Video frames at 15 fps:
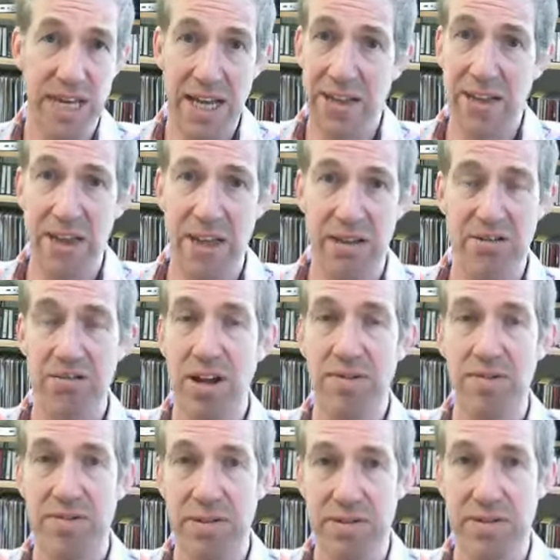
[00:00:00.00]
dead things
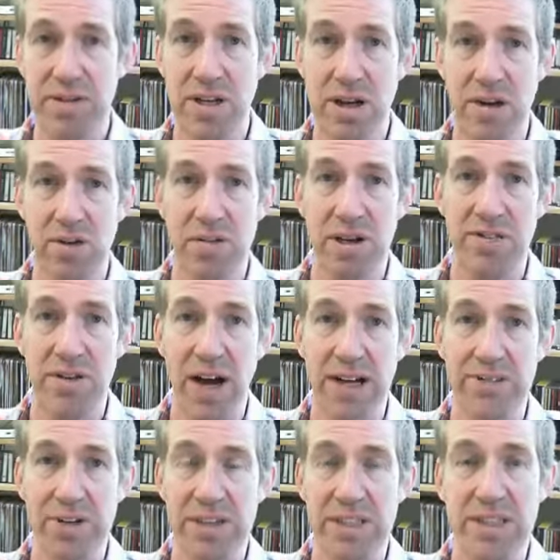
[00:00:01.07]
have, you know, if
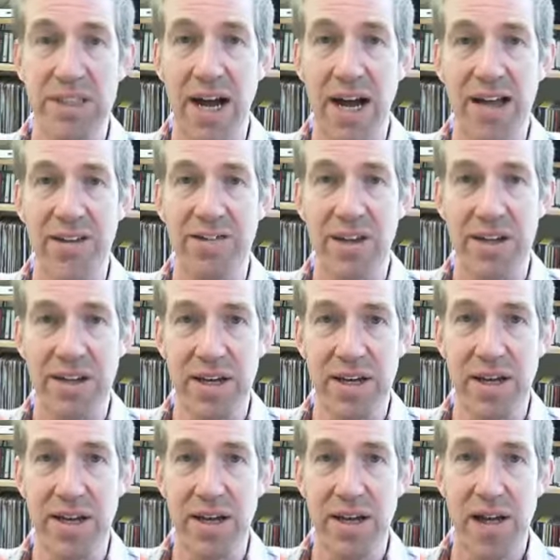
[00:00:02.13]
I were to die
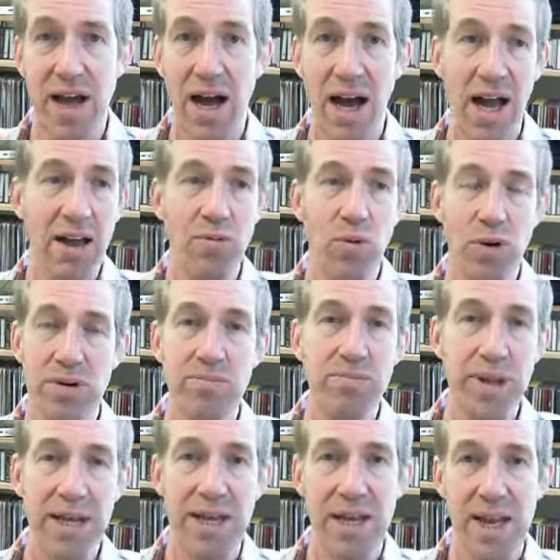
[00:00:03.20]
suddenly, I wouldn't
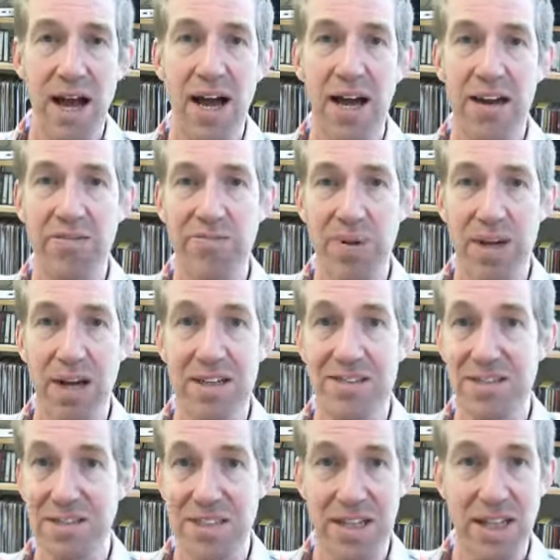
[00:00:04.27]
be alive, but I'd
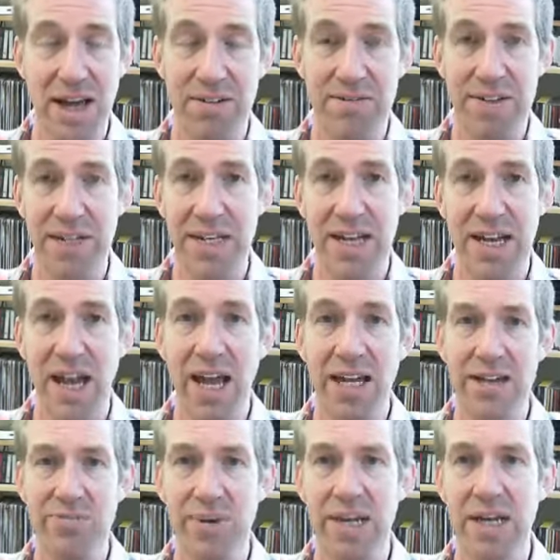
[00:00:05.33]
still have DNA
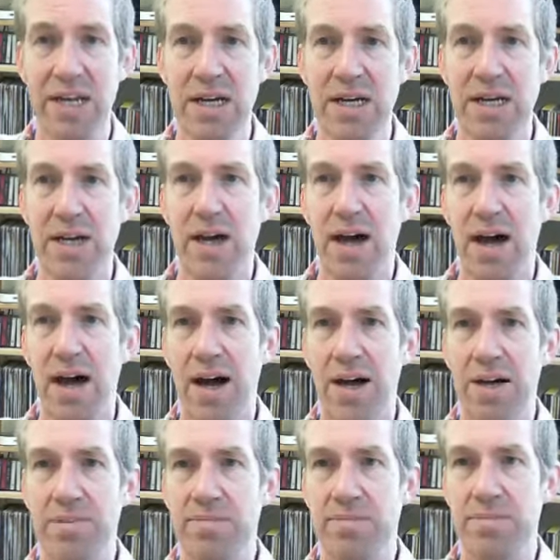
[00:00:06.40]
in me.
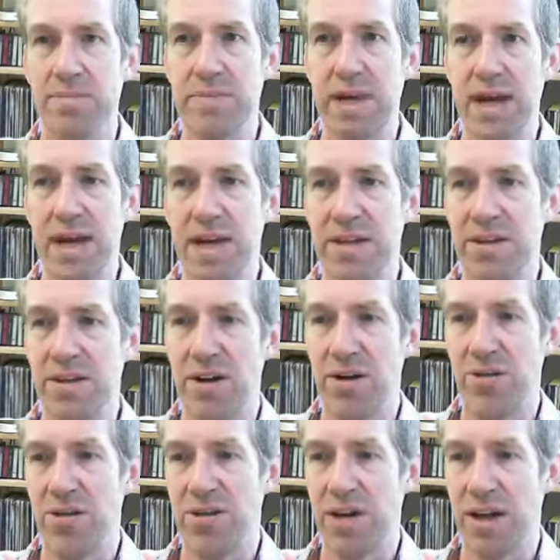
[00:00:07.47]
And, you know,
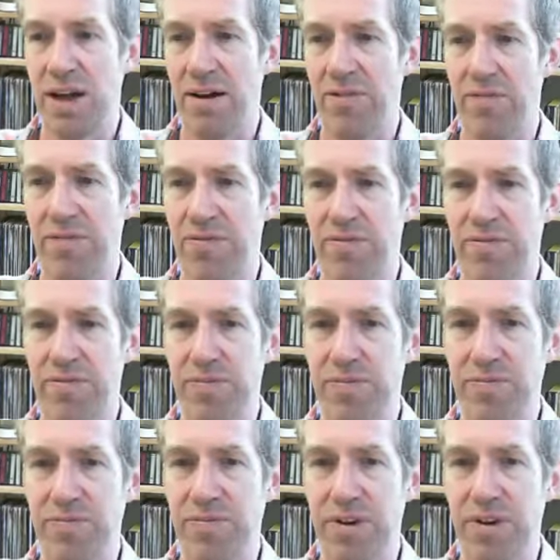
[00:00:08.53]
you
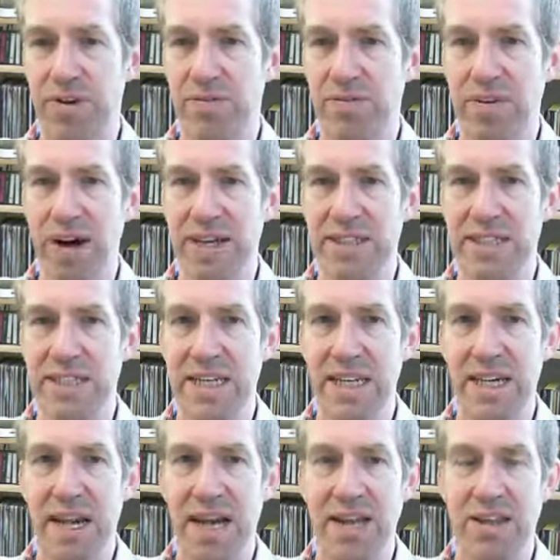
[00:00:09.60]
can find
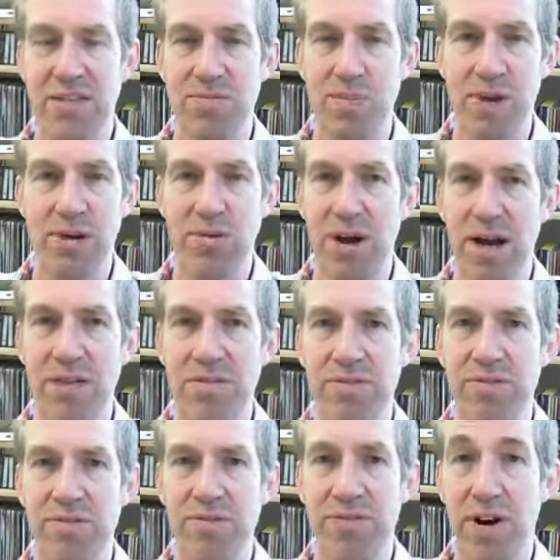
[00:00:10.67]
DNA that's been around
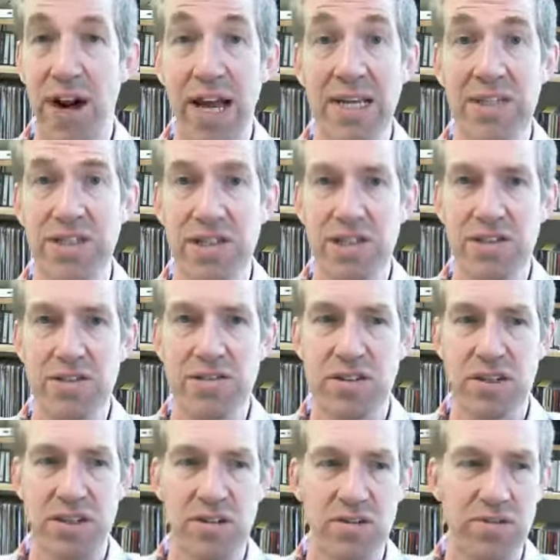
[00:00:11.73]
for ages.
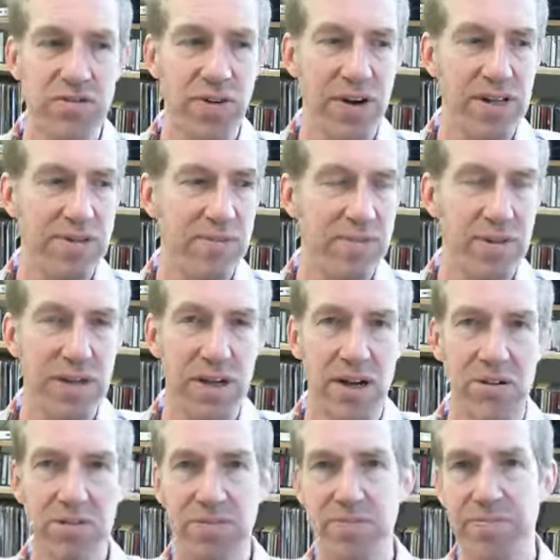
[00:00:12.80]
You can find, you
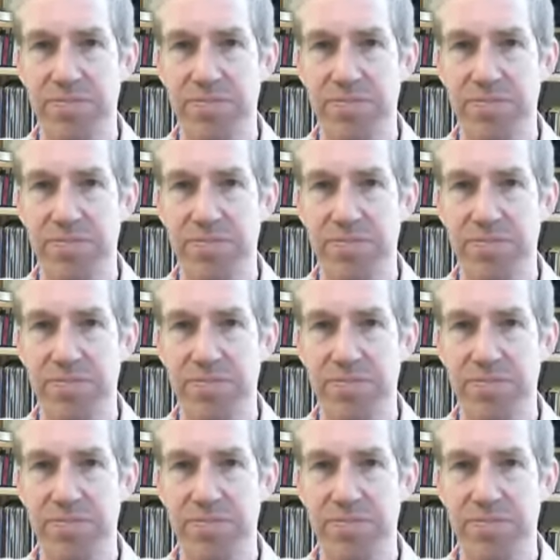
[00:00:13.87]
know,